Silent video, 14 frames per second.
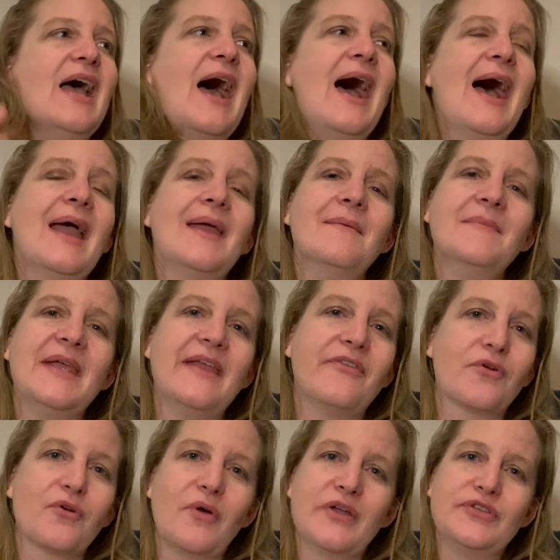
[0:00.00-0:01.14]
either
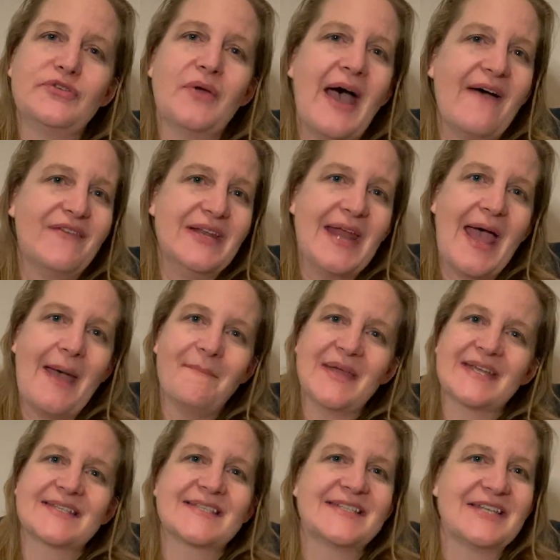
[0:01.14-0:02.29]
going to have an
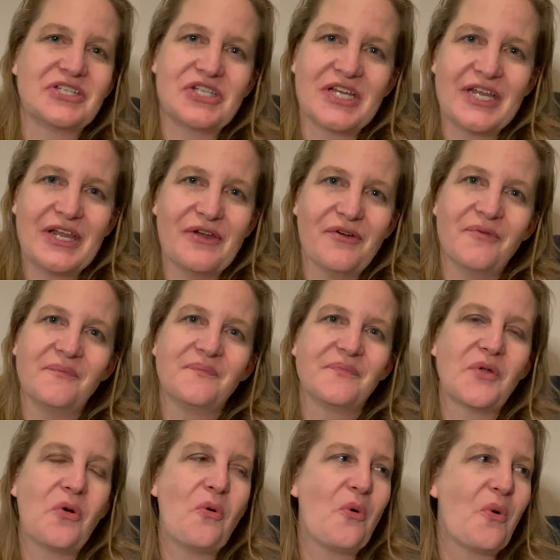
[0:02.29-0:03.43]
epic stitching year
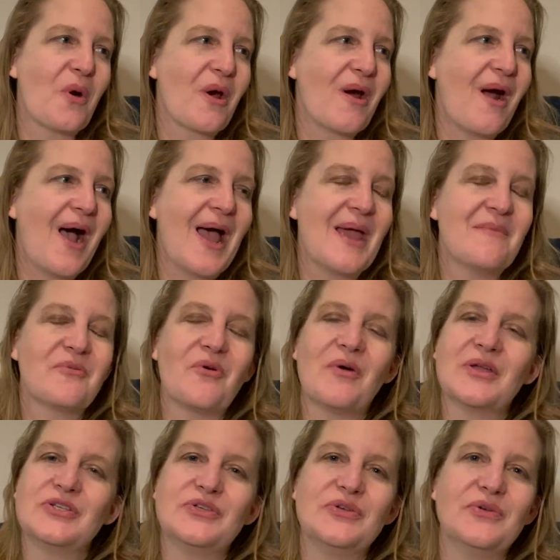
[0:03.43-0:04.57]
or I'm going
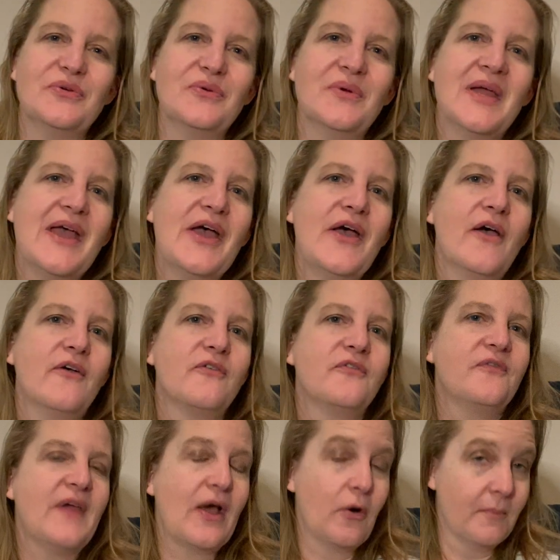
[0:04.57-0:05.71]
to
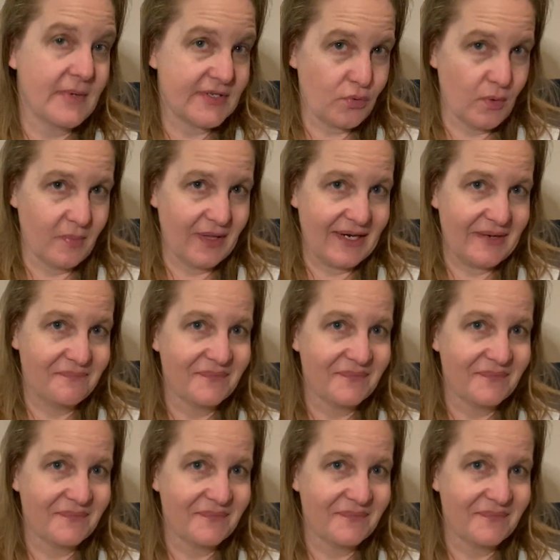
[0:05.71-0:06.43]
fail miserably.